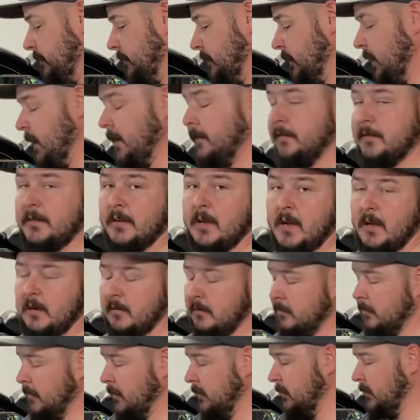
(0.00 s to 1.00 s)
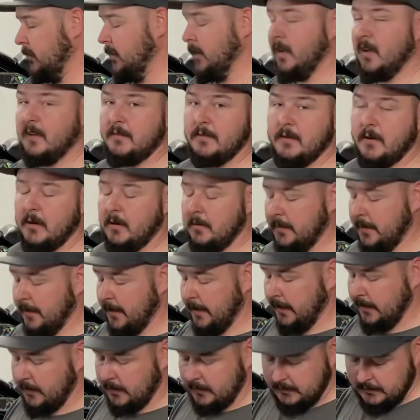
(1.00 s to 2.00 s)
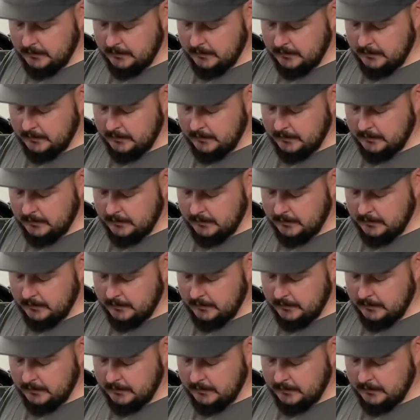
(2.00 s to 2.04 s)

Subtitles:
If not, we'll see how far we get.